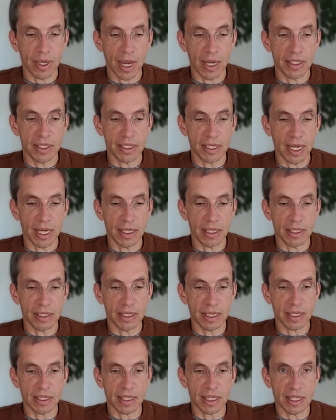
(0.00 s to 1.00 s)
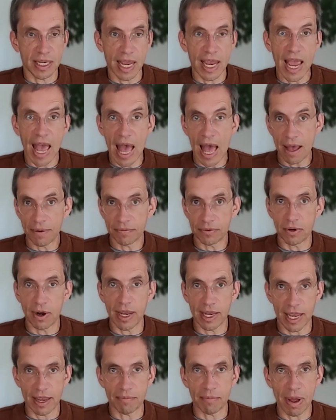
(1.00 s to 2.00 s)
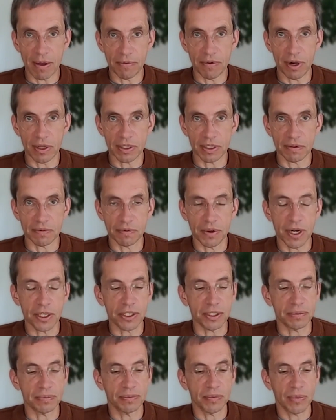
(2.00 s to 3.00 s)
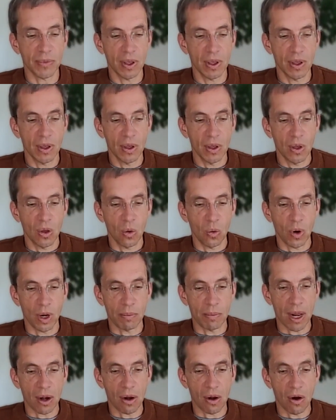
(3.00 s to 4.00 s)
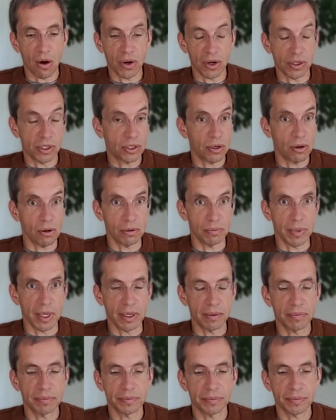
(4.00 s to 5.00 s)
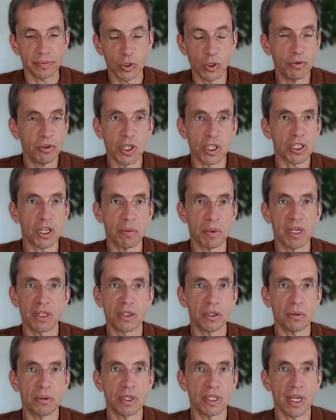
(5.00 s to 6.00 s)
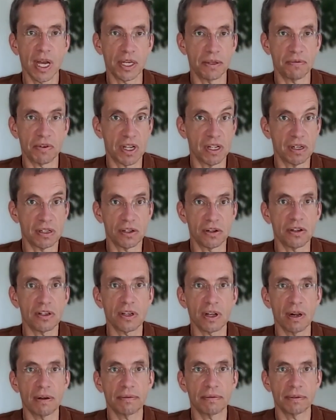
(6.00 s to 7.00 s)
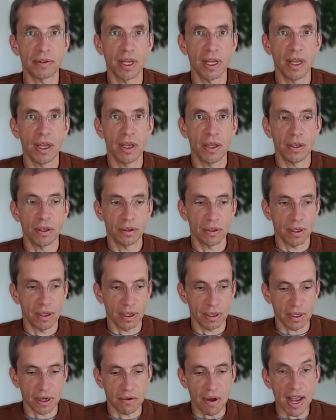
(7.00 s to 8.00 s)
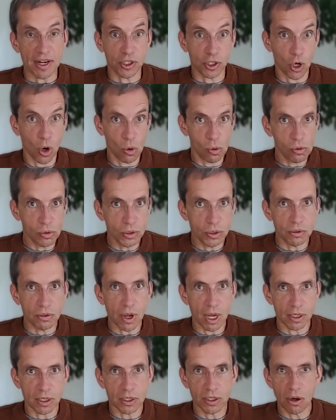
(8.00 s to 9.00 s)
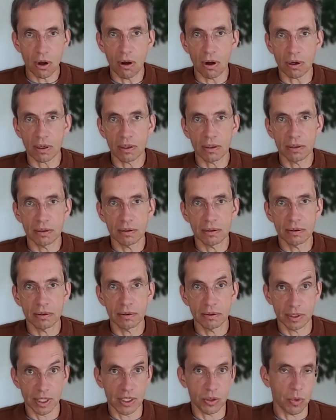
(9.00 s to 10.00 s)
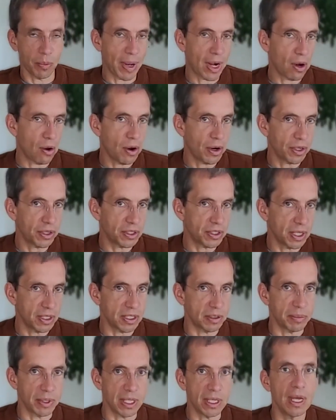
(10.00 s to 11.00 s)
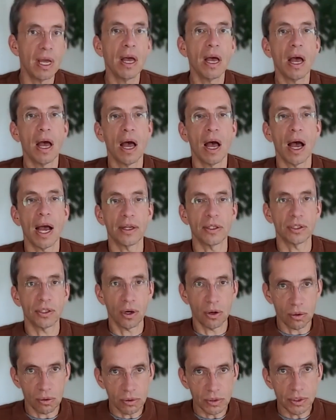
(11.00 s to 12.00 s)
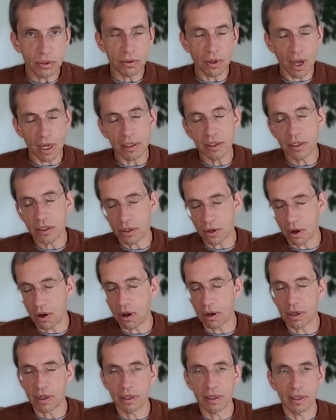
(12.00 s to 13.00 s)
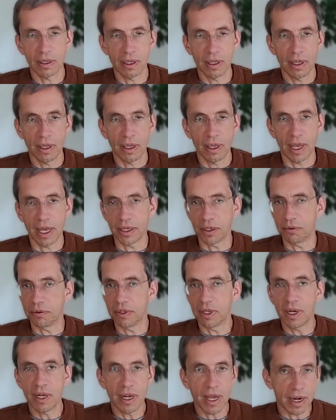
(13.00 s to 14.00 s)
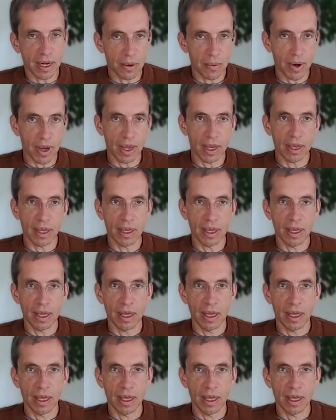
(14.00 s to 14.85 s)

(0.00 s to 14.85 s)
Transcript: 1986, the day after I gave my false confession, when my lawyer told me, you just committed suicide, you've killed yourself. You know, I told you not to talk. That's what my lawyer said to me. I told you not to talk, and you did it anyway,